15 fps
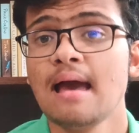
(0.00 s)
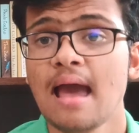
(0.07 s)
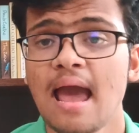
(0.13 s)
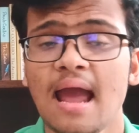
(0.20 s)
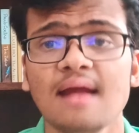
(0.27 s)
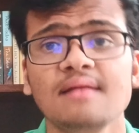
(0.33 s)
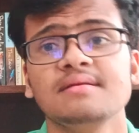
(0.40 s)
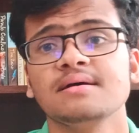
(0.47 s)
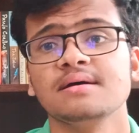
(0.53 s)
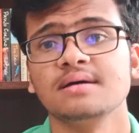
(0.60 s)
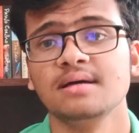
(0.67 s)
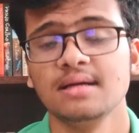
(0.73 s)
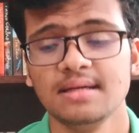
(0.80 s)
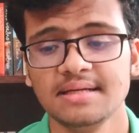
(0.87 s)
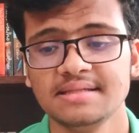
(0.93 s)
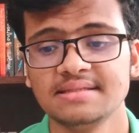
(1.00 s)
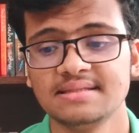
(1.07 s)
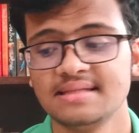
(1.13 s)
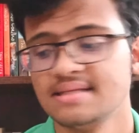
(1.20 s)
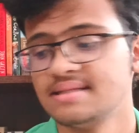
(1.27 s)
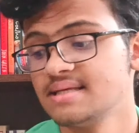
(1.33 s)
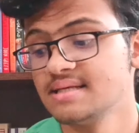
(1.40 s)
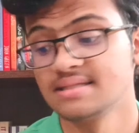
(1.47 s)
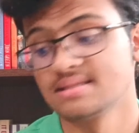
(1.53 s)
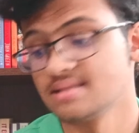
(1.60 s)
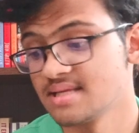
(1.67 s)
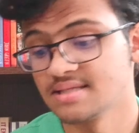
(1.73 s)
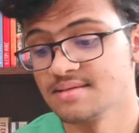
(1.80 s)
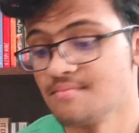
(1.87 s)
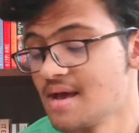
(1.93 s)
and
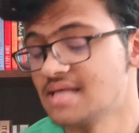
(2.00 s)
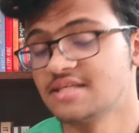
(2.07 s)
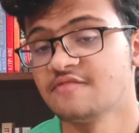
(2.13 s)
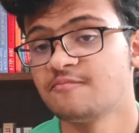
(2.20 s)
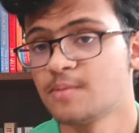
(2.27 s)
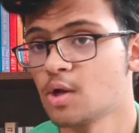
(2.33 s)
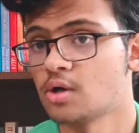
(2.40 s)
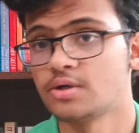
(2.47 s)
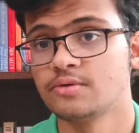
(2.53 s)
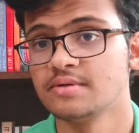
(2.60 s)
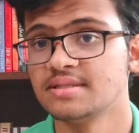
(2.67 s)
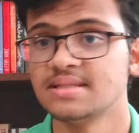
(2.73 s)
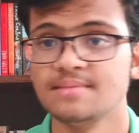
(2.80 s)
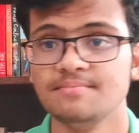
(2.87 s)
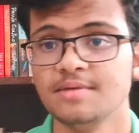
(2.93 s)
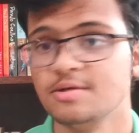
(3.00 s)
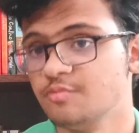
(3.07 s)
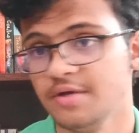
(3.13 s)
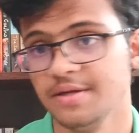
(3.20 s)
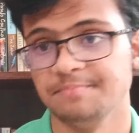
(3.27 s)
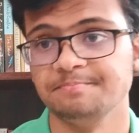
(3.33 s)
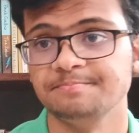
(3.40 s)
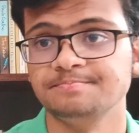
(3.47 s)
there's a massive plot twist in between.